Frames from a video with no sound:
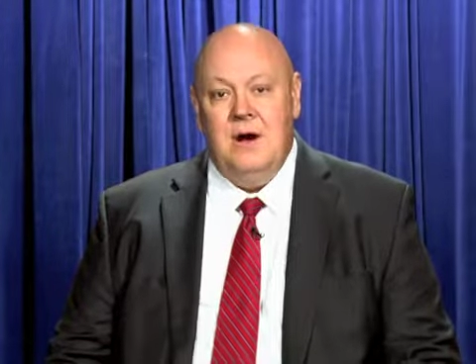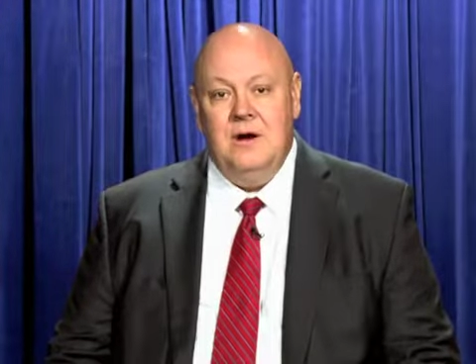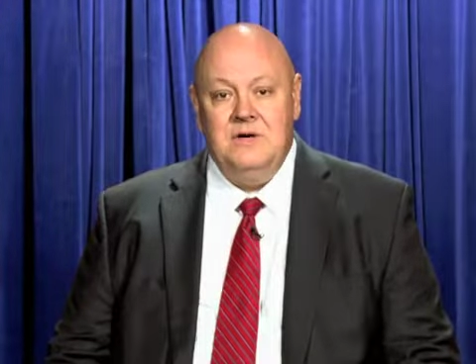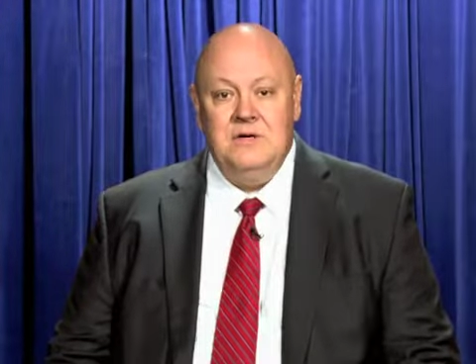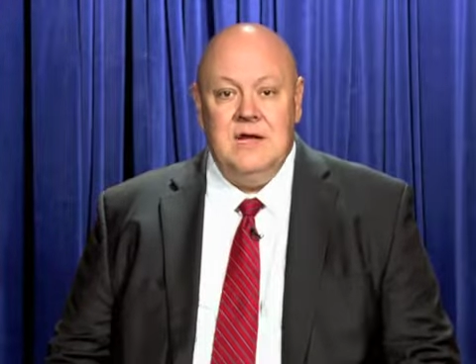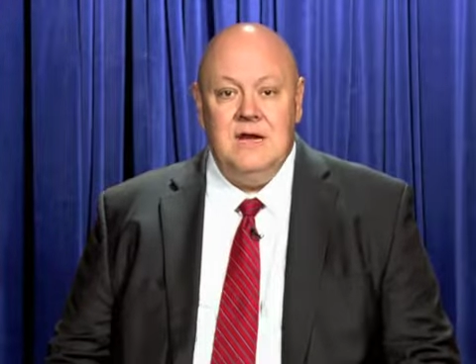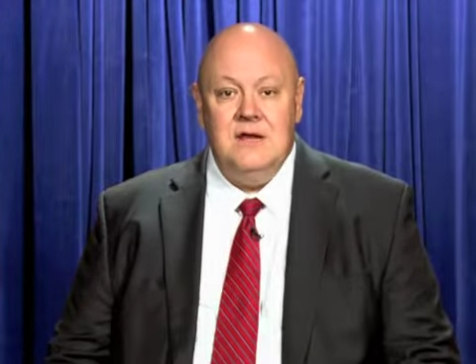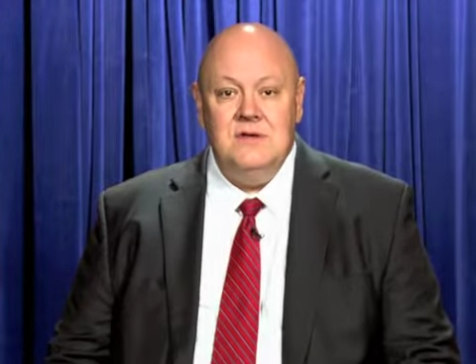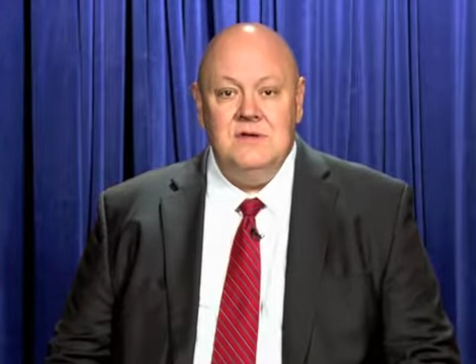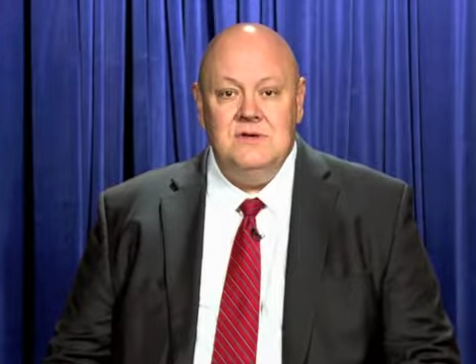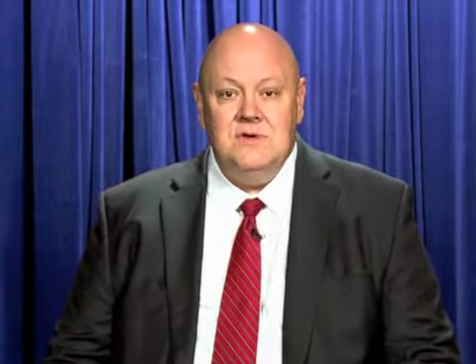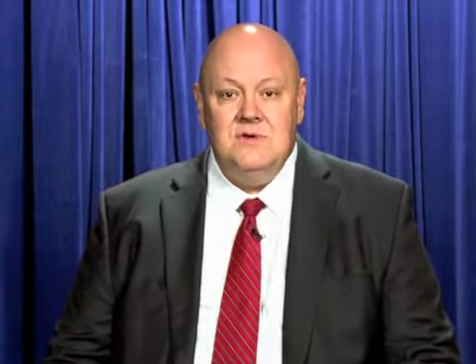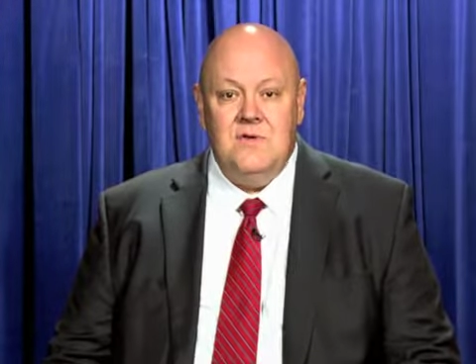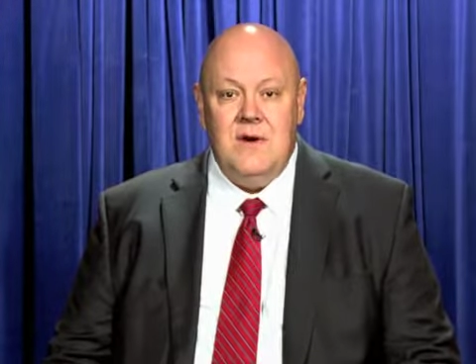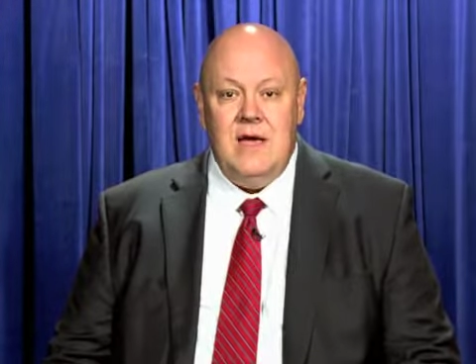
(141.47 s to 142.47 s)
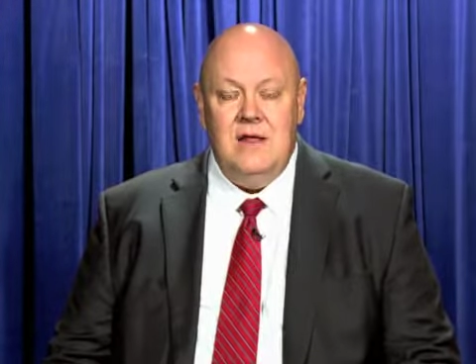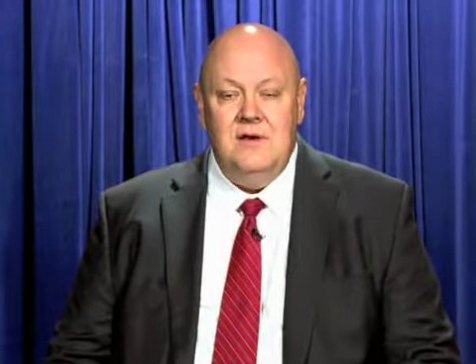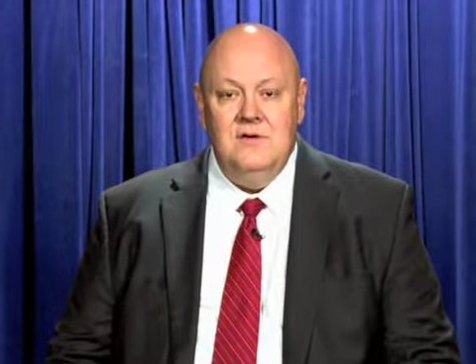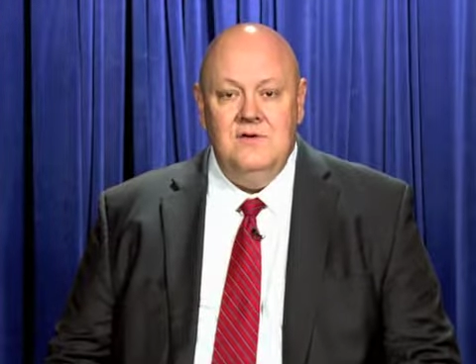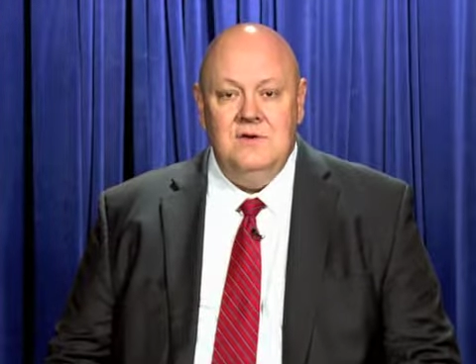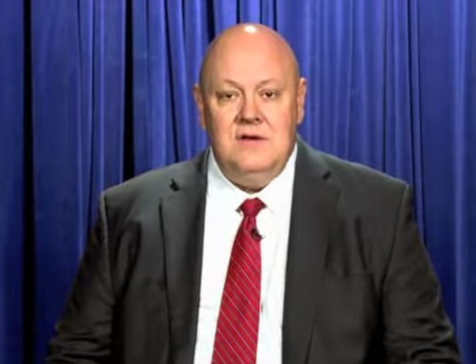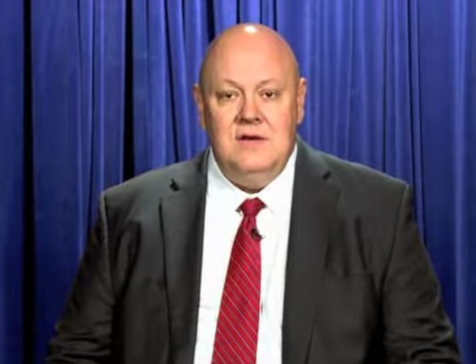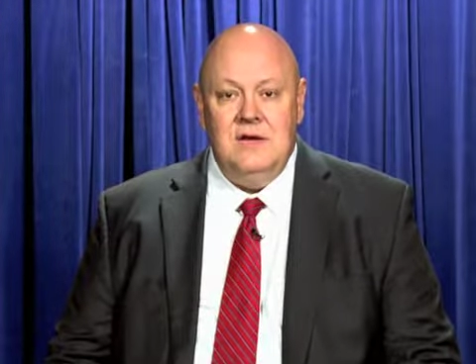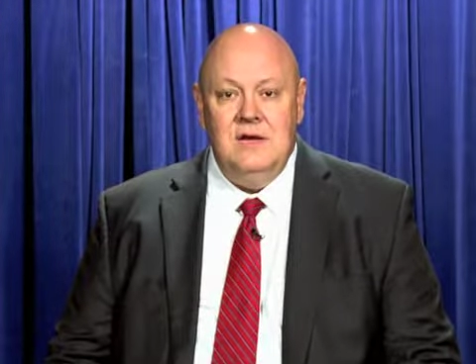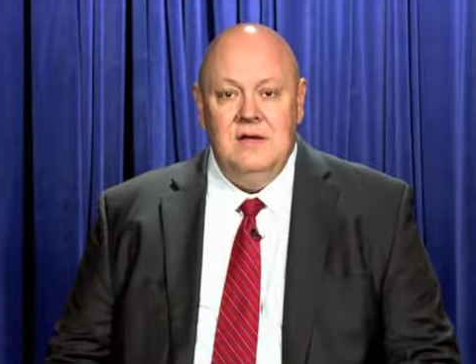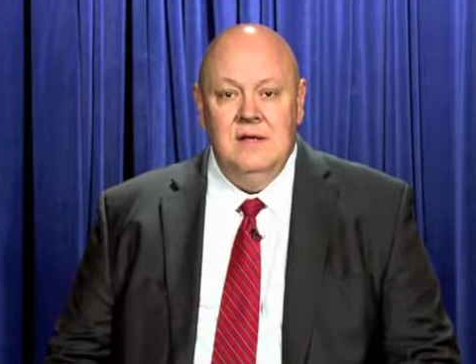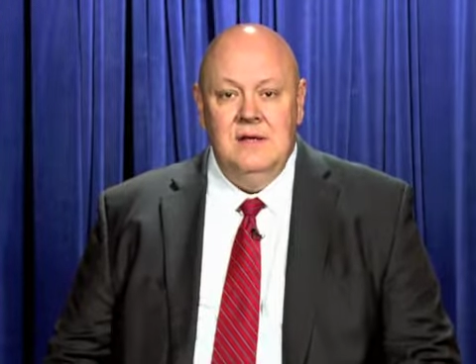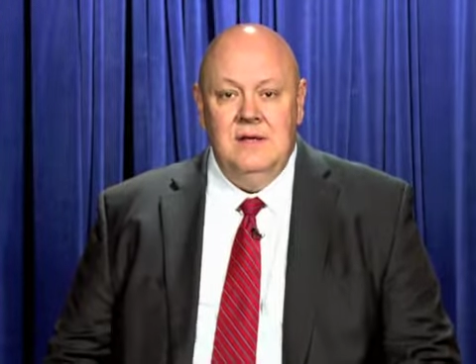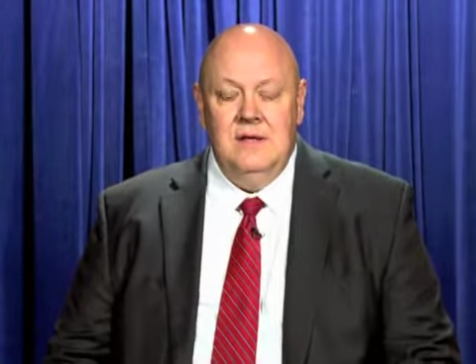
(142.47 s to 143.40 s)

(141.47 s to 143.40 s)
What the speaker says: Our second strategy